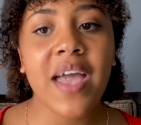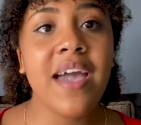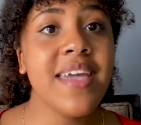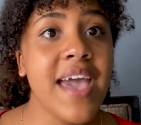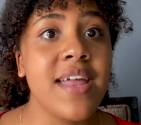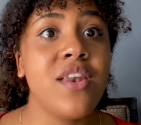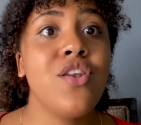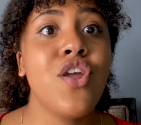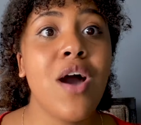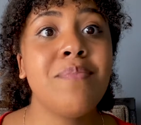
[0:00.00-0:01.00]

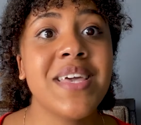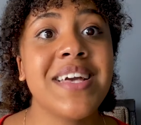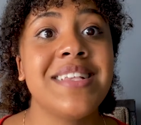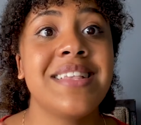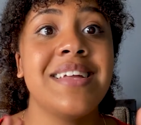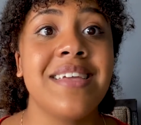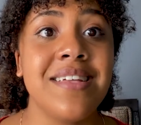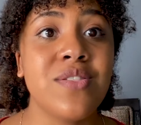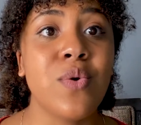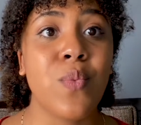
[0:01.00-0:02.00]
Again, not because it
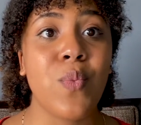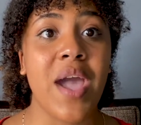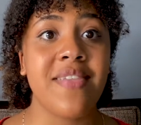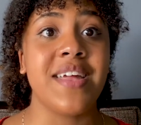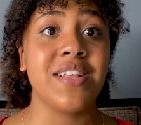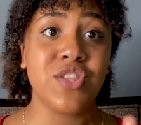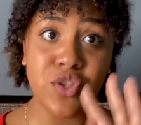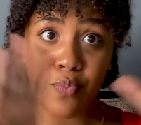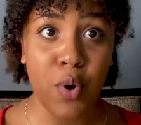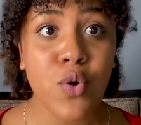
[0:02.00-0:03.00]
is the way that it's
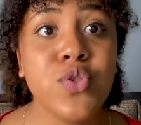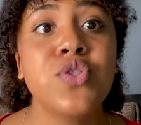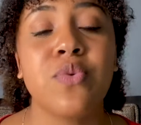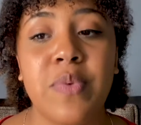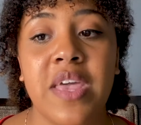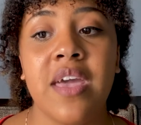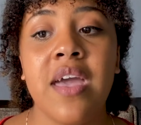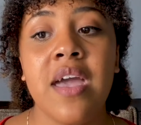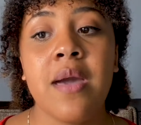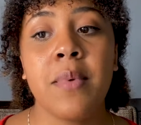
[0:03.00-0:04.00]
supposed to be,
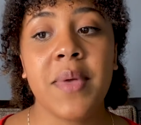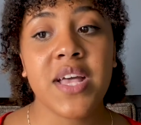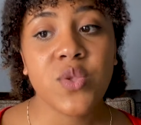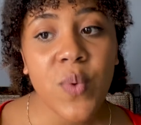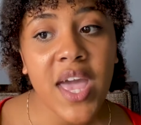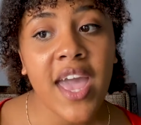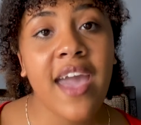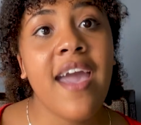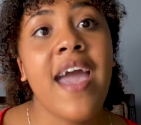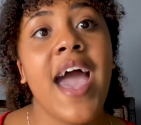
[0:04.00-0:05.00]
but because we,